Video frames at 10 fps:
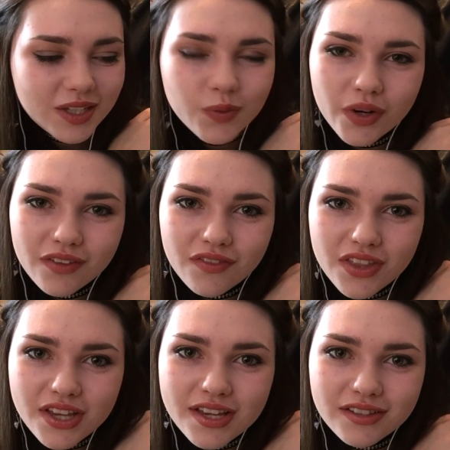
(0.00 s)
That is one of
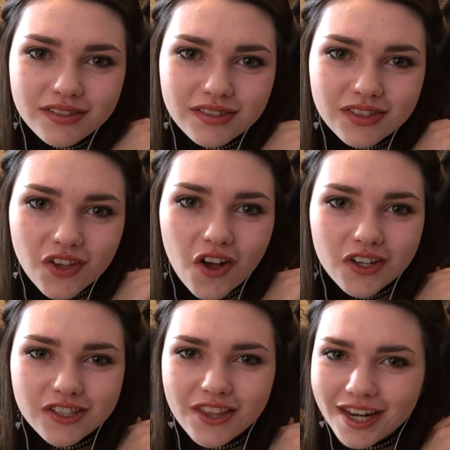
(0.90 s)
the
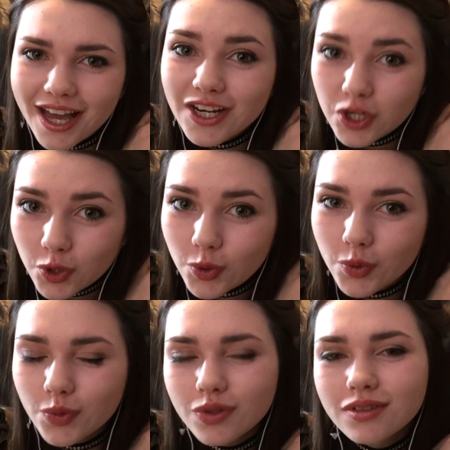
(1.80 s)
songs that I knew
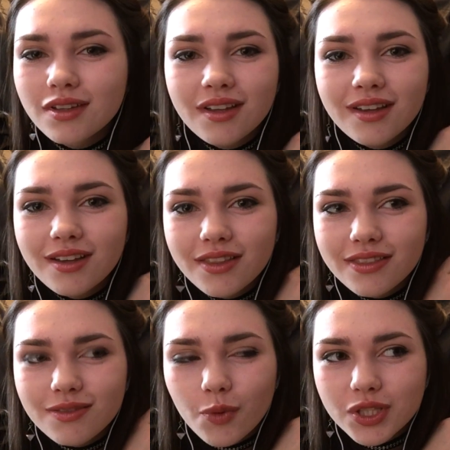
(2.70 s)

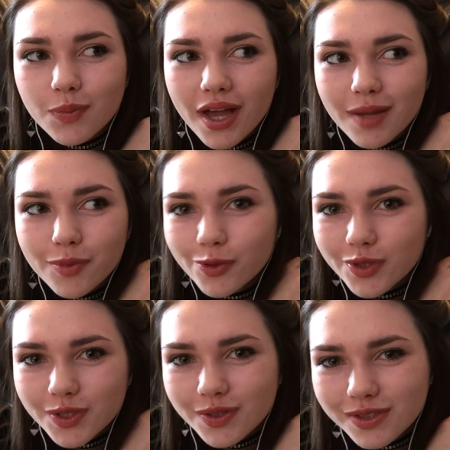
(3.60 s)
was by
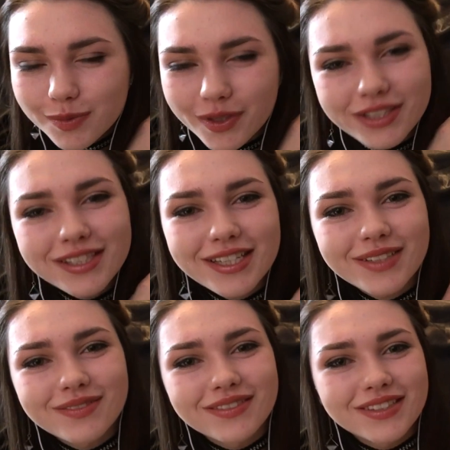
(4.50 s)
Bruce
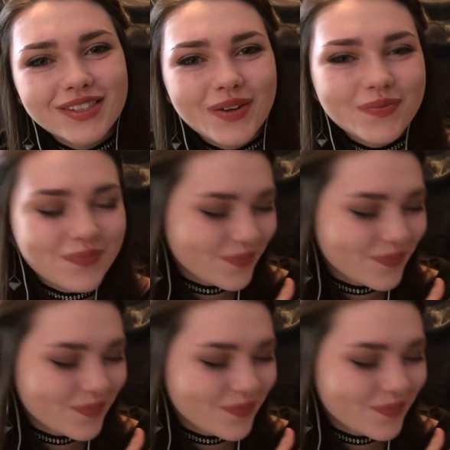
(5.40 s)
Springsteen. So,